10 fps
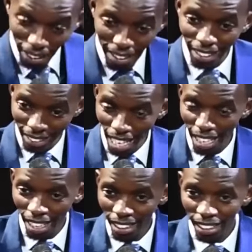ndani ya
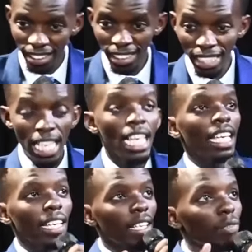tire, eh.
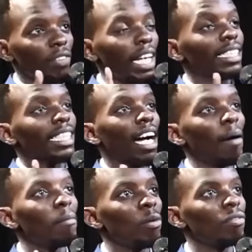If that car
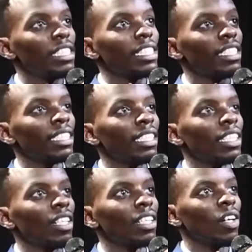moved
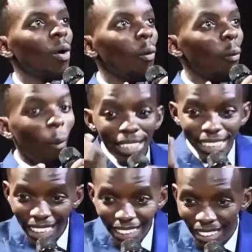
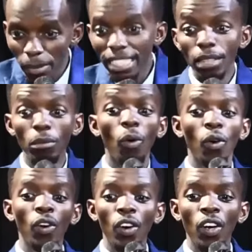1 centimeter more,
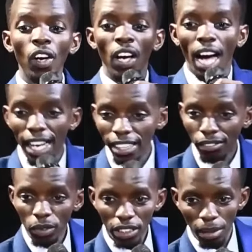
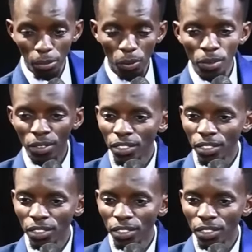angevunjika mguu.